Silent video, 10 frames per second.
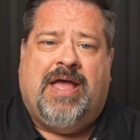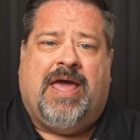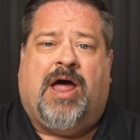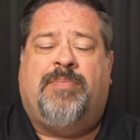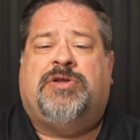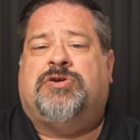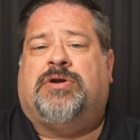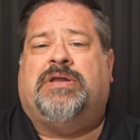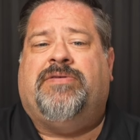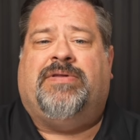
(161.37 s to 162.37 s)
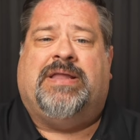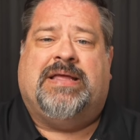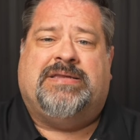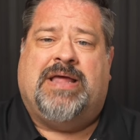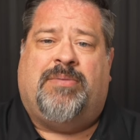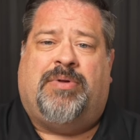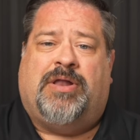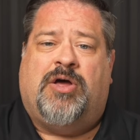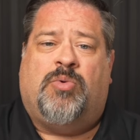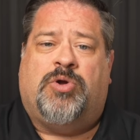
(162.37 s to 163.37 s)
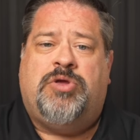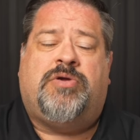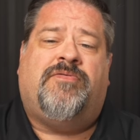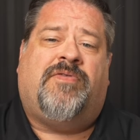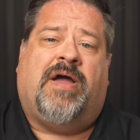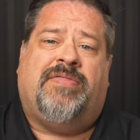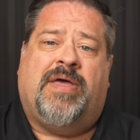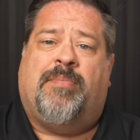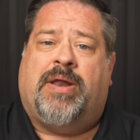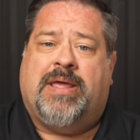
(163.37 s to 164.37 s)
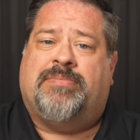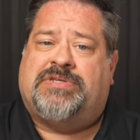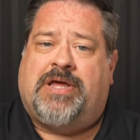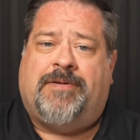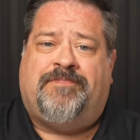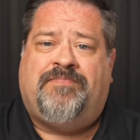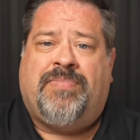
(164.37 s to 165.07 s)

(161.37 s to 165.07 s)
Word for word: and I'll be sure to leave a link down below where you can find them on Amazon.